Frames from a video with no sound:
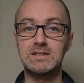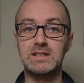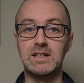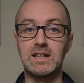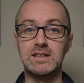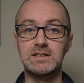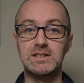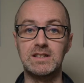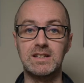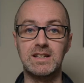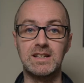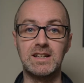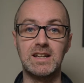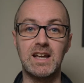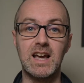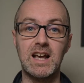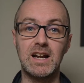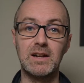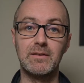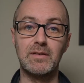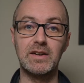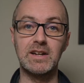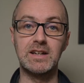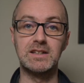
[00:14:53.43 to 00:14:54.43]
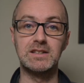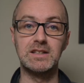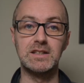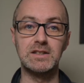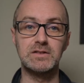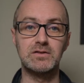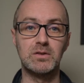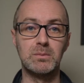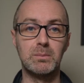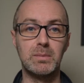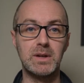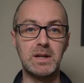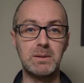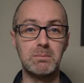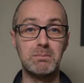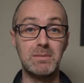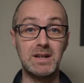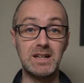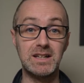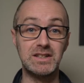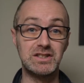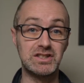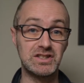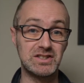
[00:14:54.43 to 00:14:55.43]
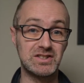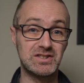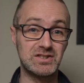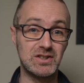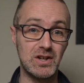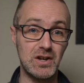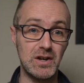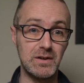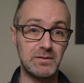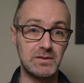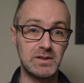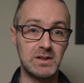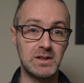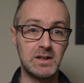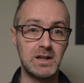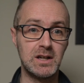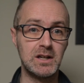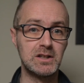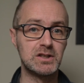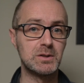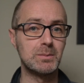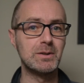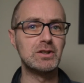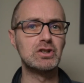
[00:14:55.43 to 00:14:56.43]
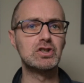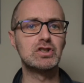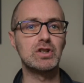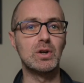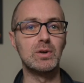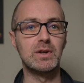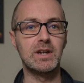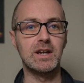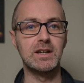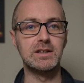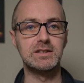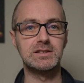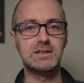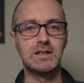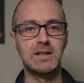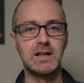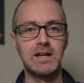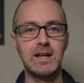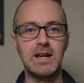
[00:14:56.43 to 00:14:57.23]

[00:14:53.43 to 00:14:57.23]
selection can elevate a dish from being merely just served to being showcased,